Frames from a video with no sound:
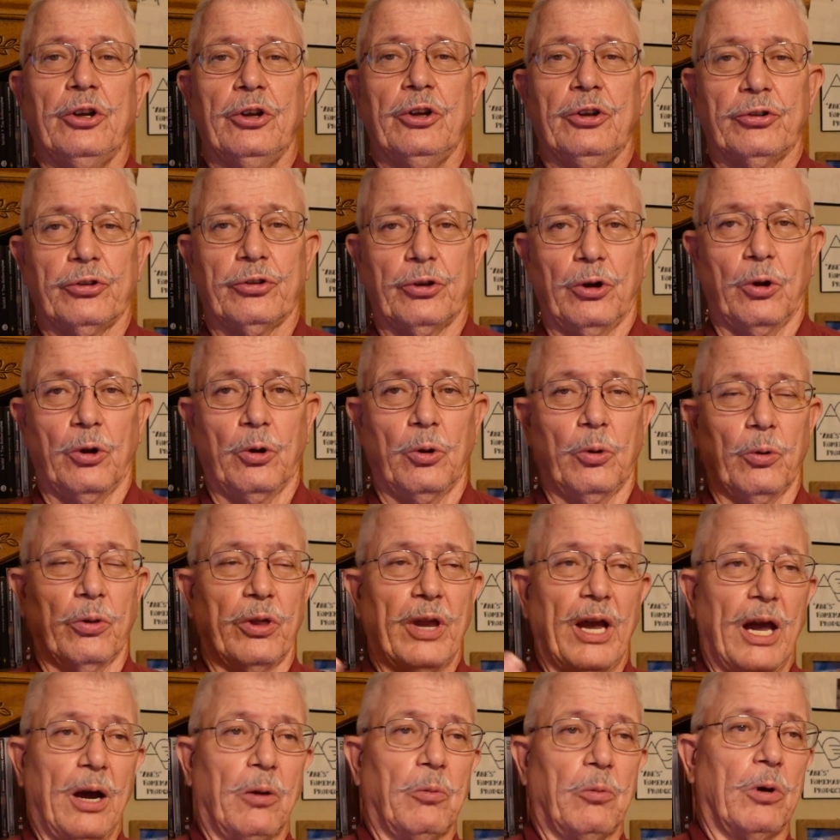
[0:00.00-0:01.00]
so
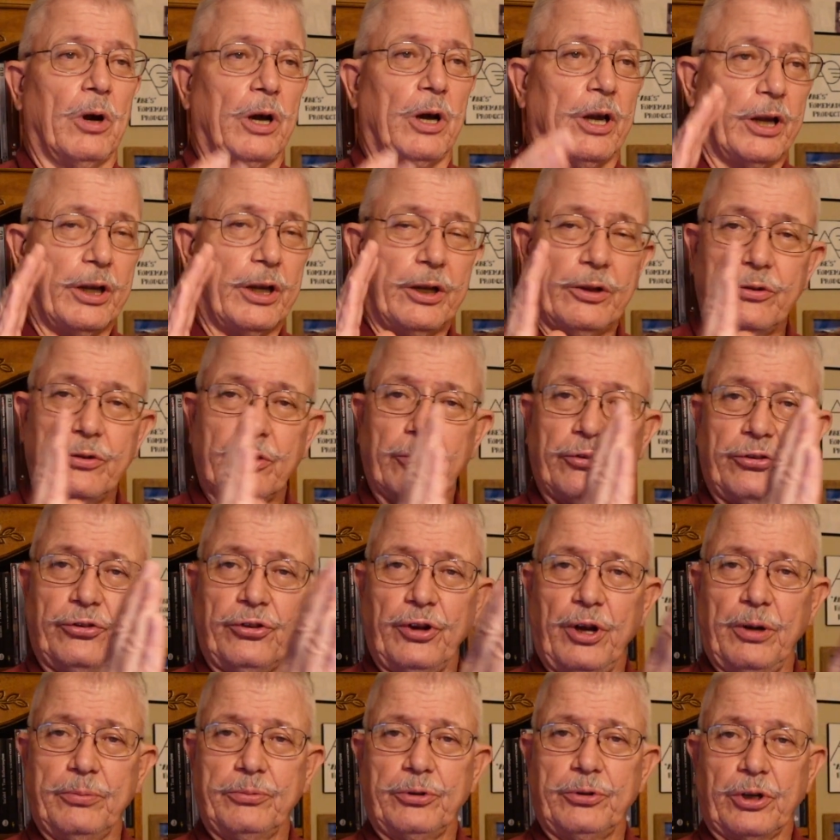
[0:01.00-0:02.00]
that way the
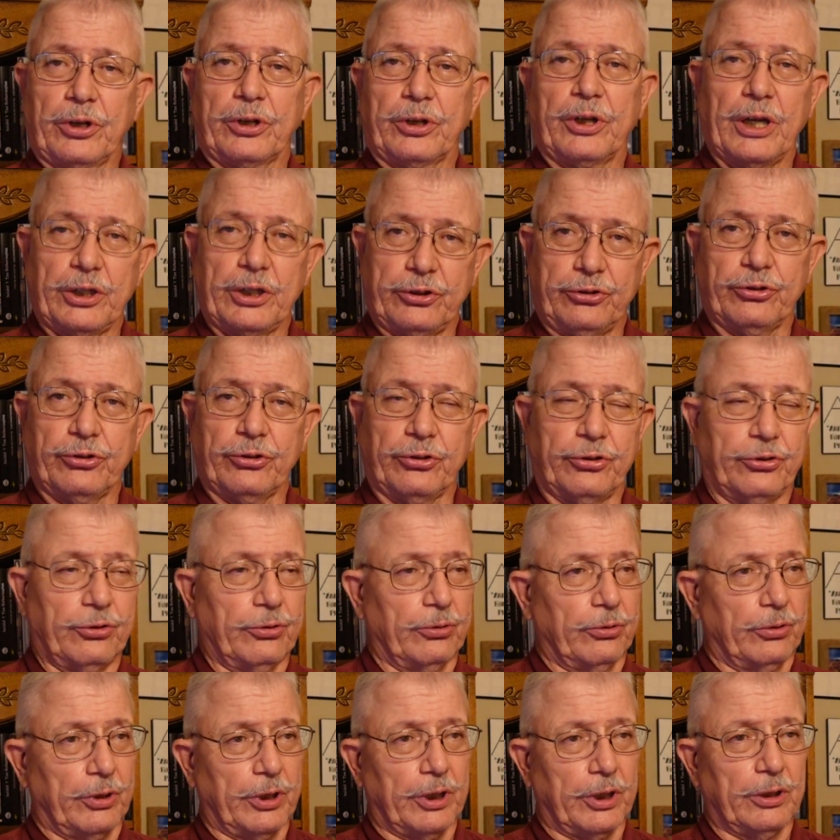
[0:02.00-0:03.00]
subject that you're
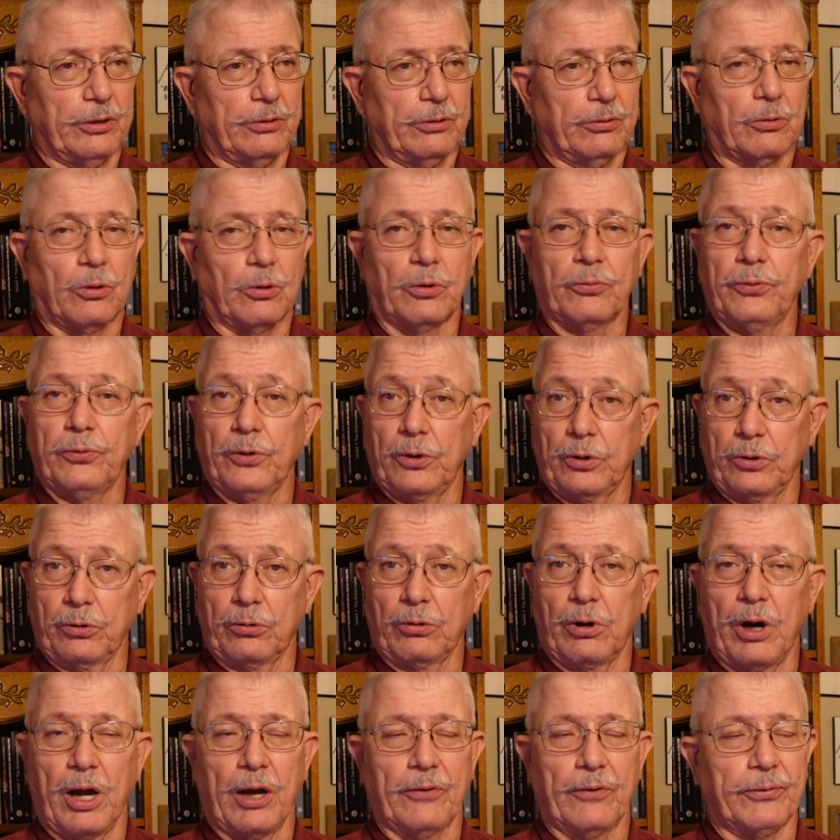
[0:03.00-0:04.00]
shooting or
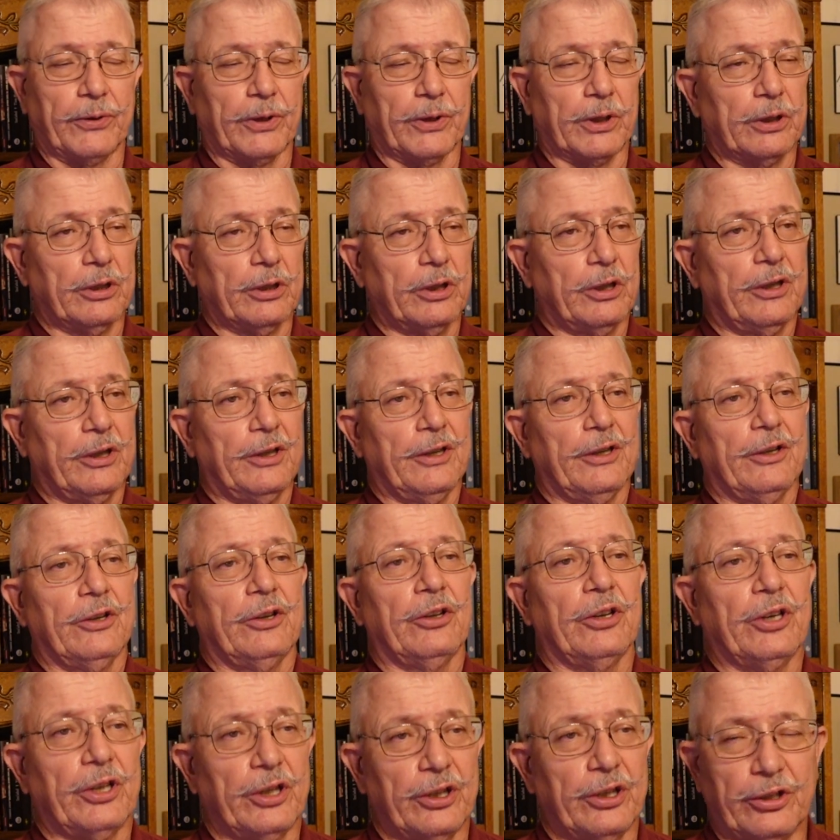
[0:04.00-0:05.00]
photographing
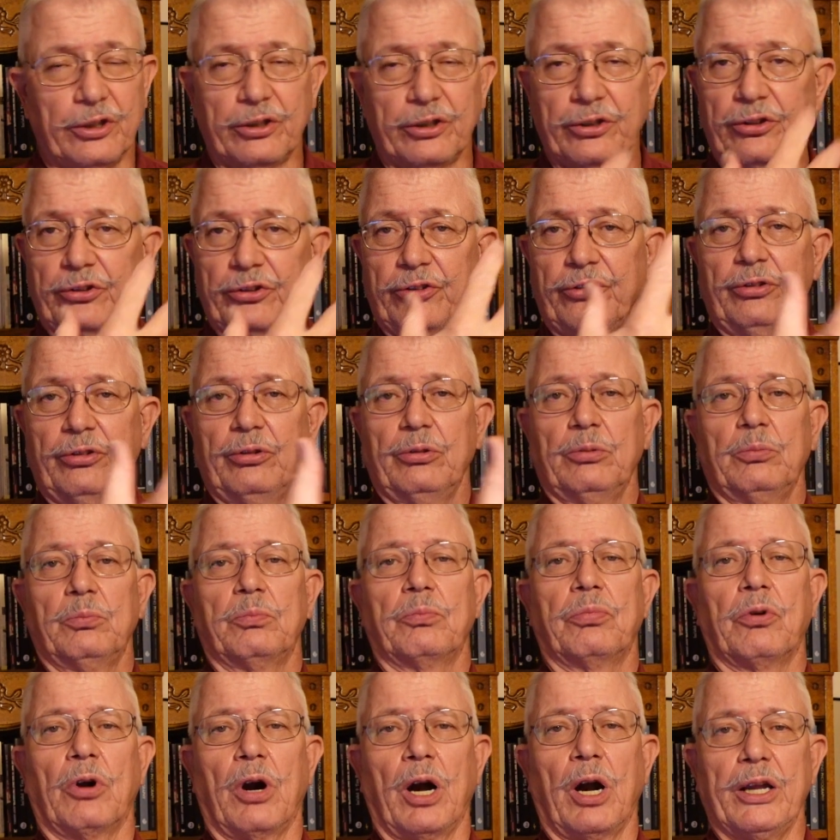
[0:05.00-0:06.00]
is
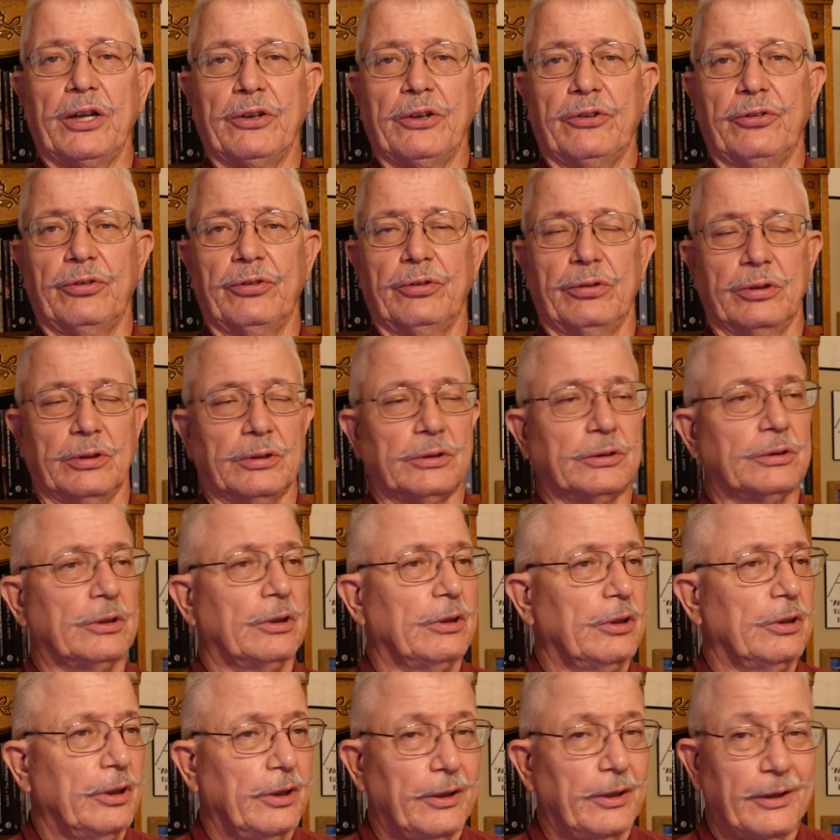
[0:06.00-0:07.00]
bright.
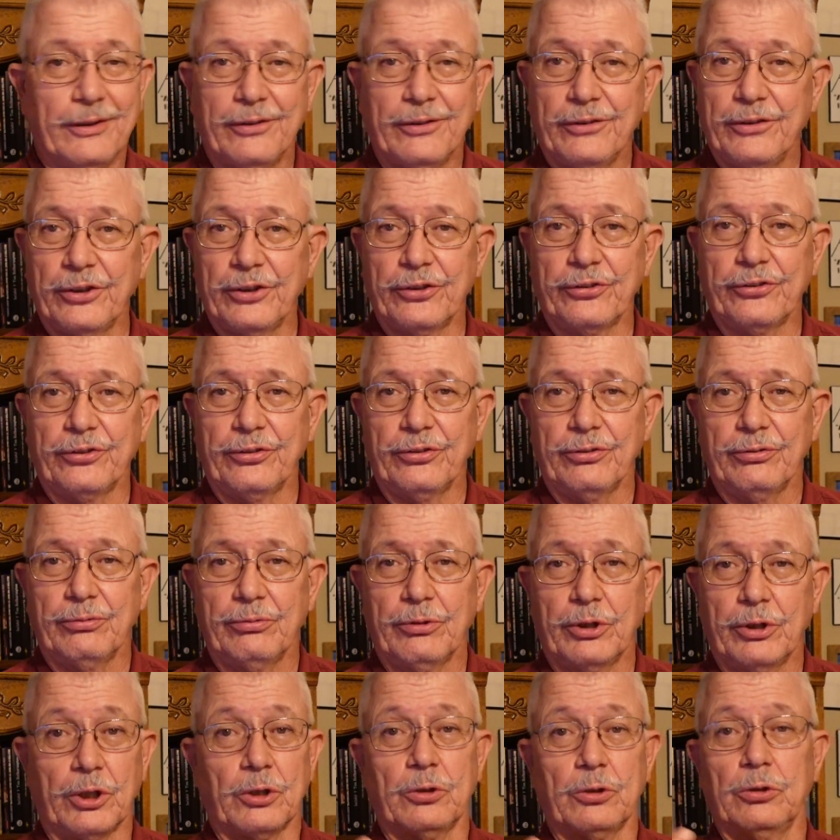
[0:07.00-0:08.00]
This
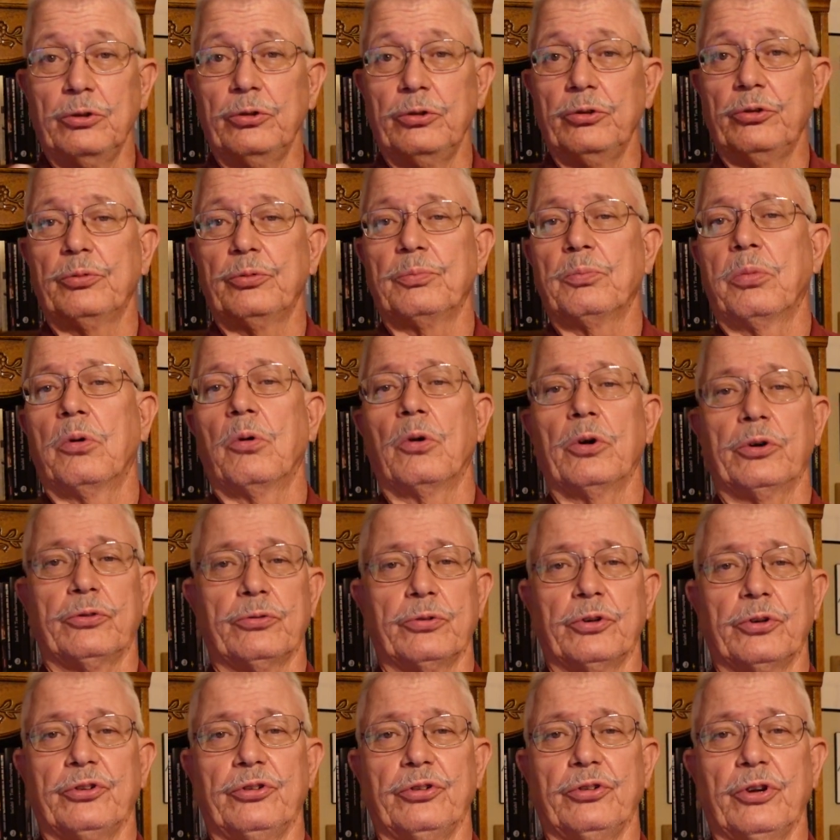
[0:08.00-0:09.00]
includes
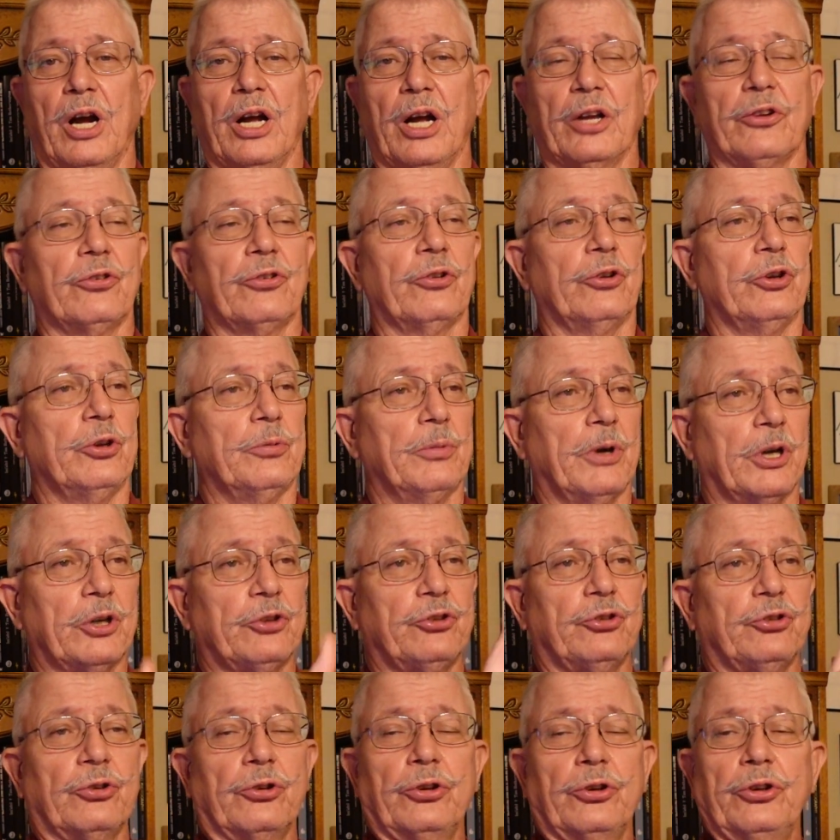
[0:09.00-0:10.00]
portrait shots, so you make
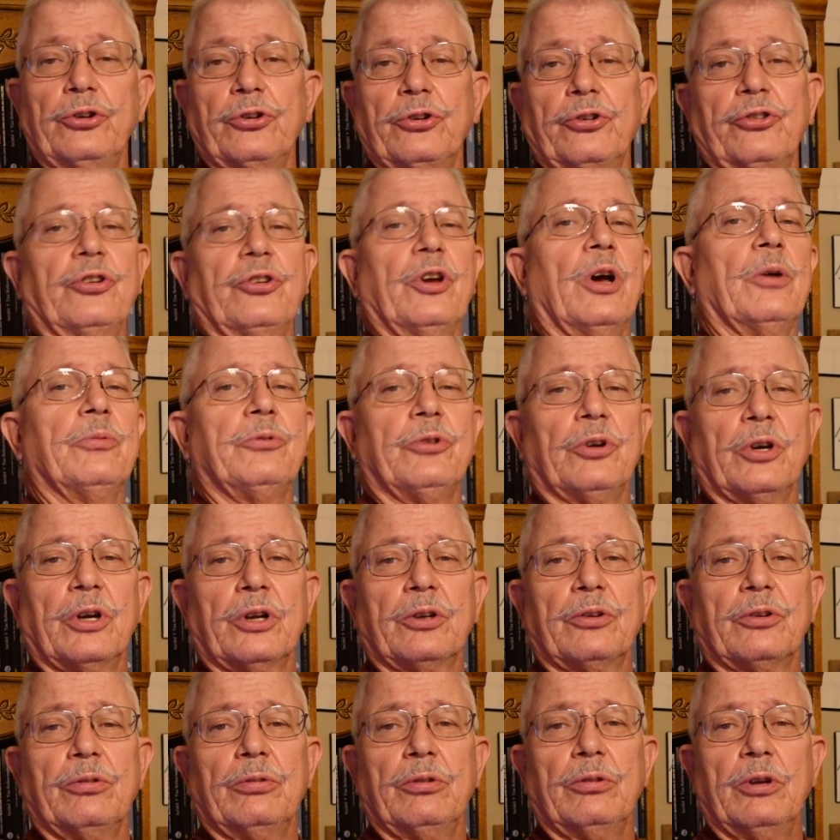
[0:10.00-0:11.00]
sure your
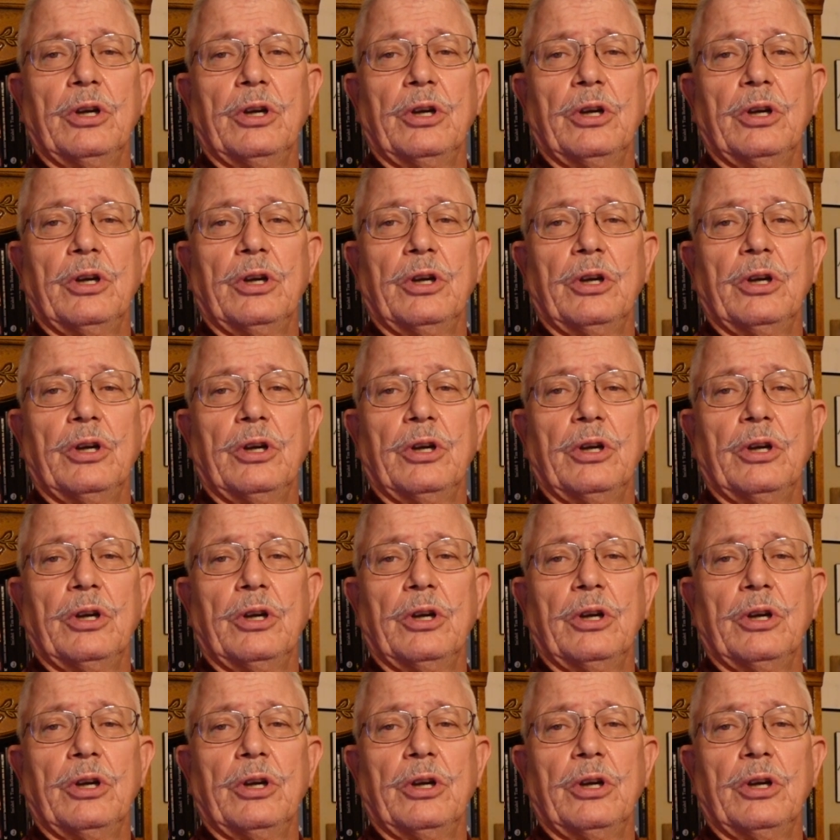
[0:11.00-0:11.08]
subject,